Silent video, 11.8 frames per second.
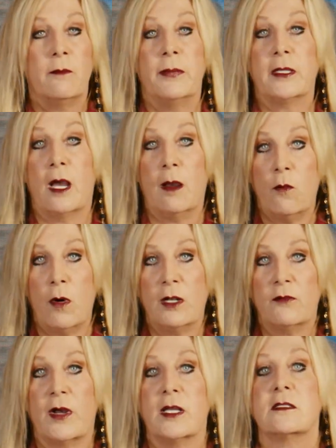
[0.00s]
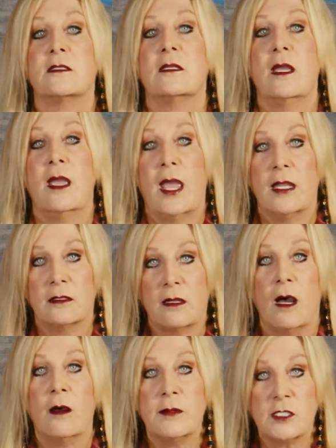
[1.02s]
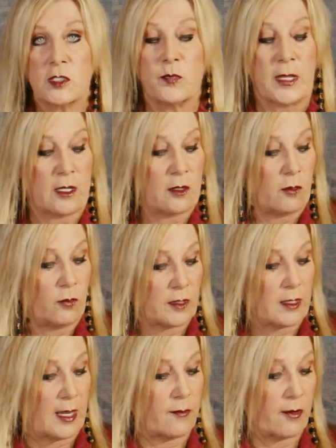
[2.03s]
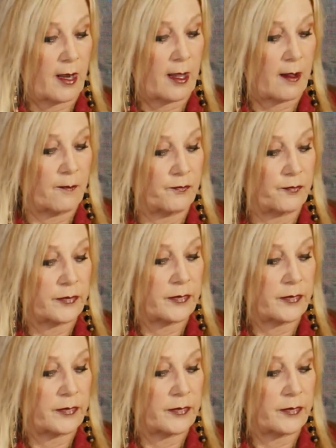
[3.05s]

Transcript: become one of us, and come and speak with Abraham.